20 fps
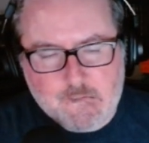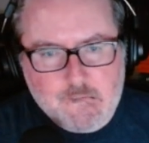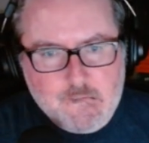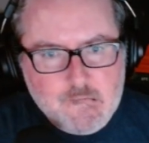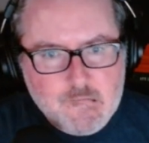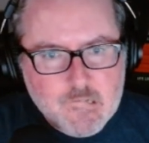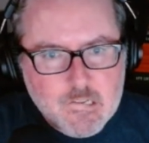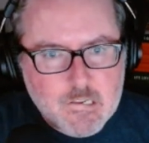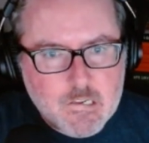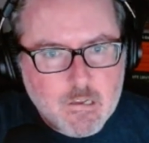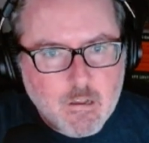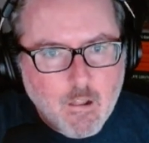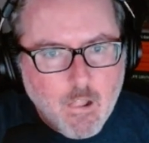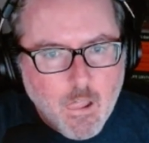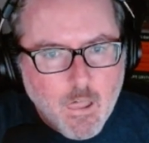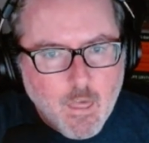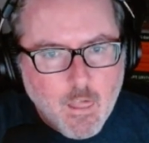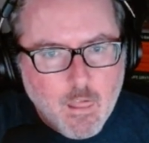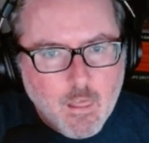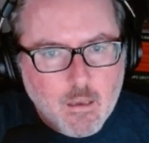
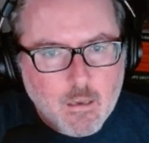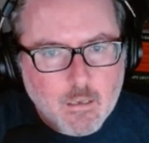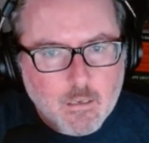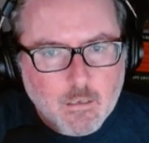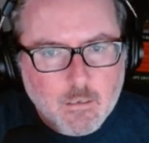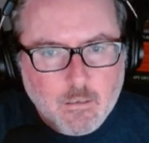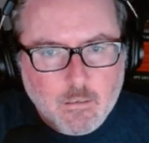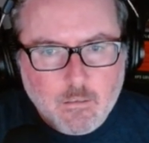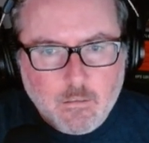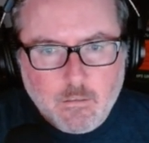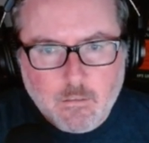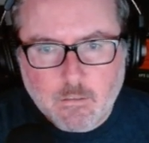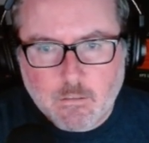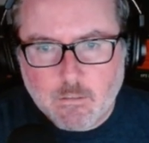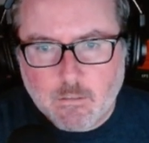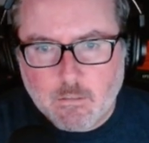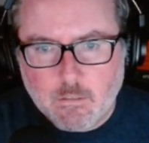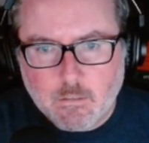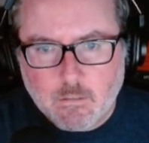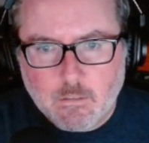
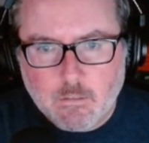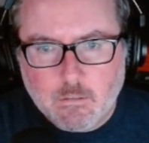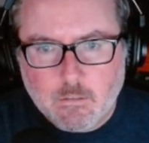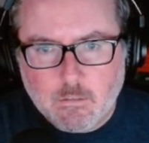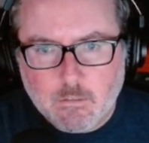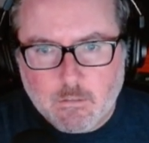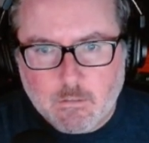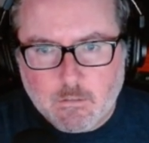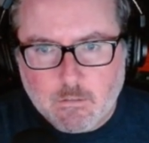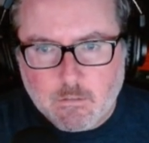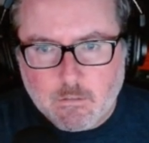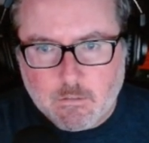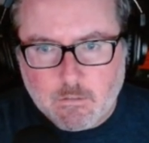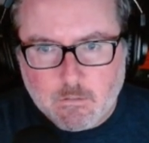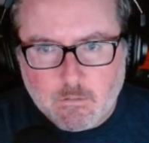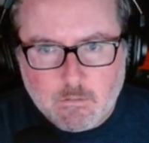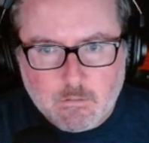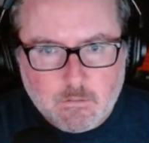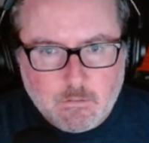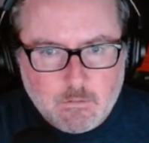
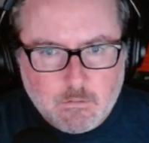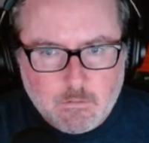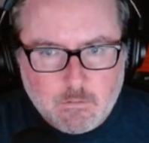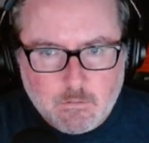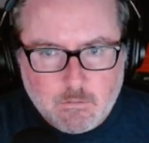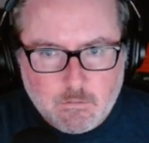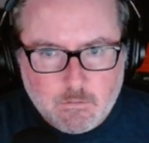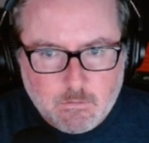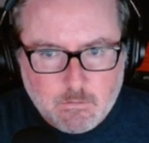Nothing is said.